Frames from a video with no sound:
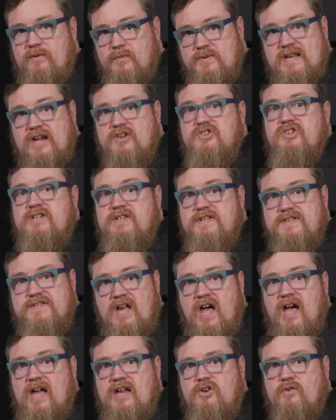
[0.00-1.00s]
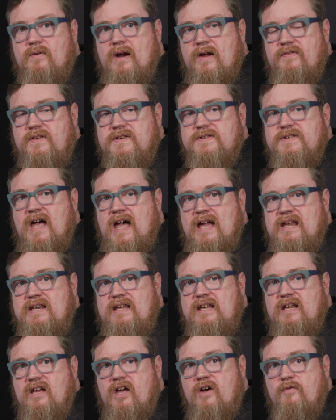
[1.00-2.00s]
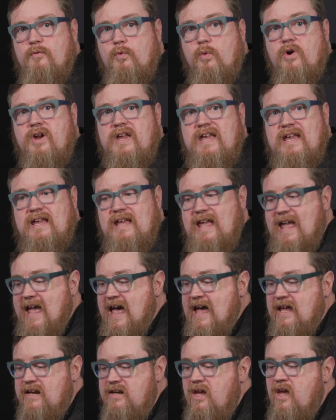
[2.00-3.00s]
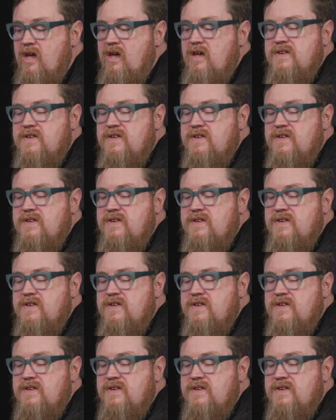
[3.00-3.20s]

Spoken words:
It was actually designed around this idea of working at